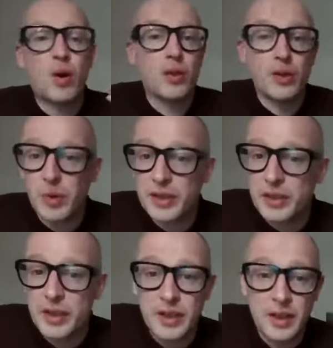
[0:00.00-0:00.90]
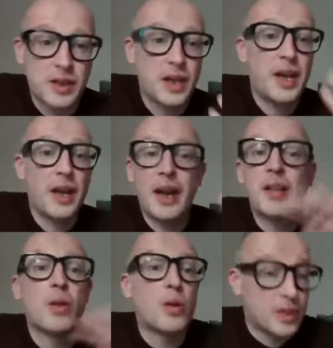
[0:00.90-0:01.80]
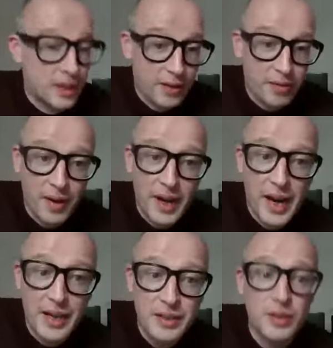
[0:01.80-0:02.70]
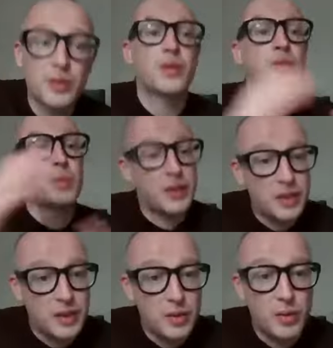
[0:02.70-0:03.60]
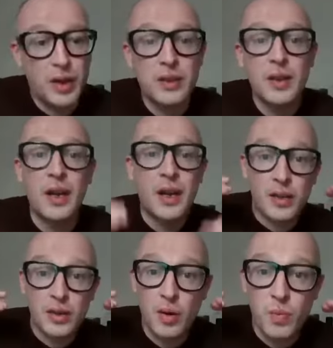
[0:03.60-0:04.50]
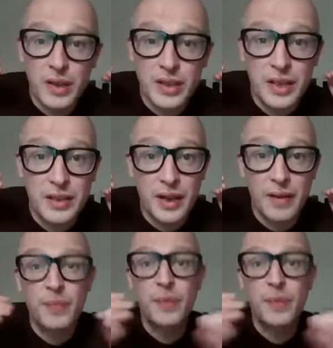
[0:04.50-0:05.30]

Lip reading: there's whiskies that taste great in lots of different casks, or there's whiskies that do this. There's some whiskies that